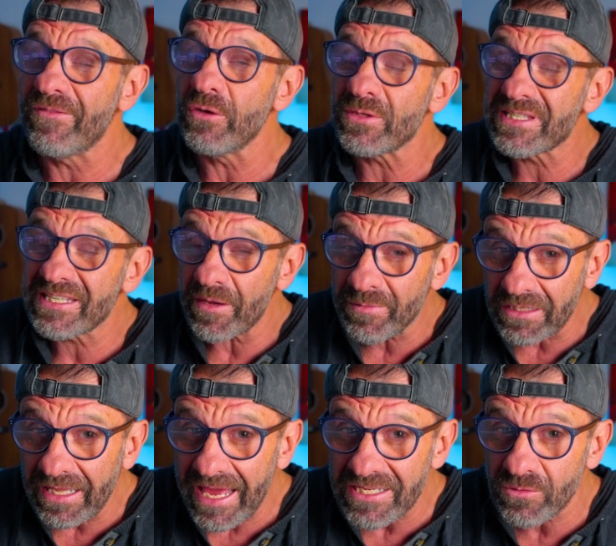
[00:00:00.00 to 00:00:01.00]
if you skip the
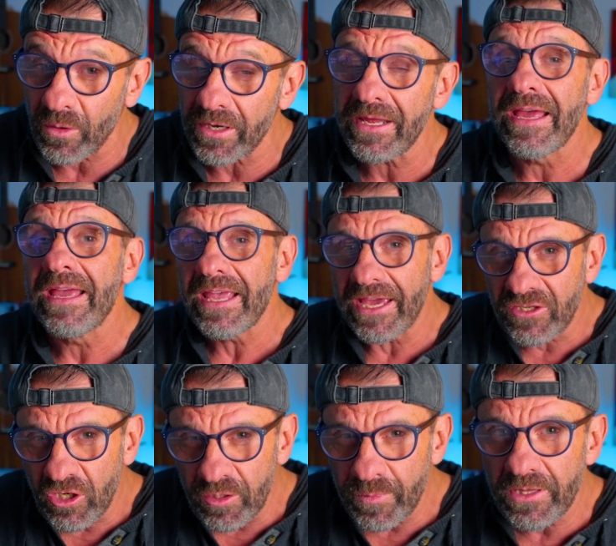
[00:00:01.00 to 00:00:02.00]
last one, it
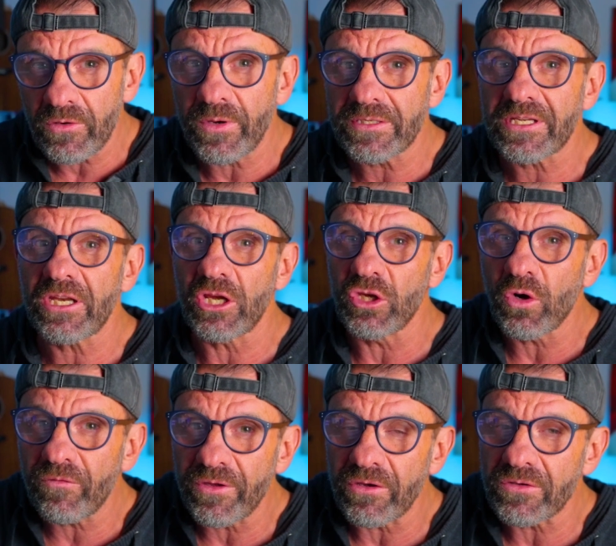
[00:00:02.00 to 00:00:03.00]
could be the reason
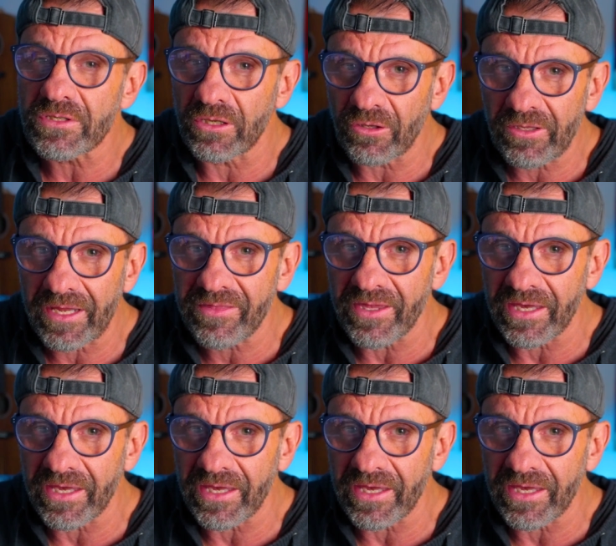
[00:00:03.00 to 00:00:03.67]
your views look like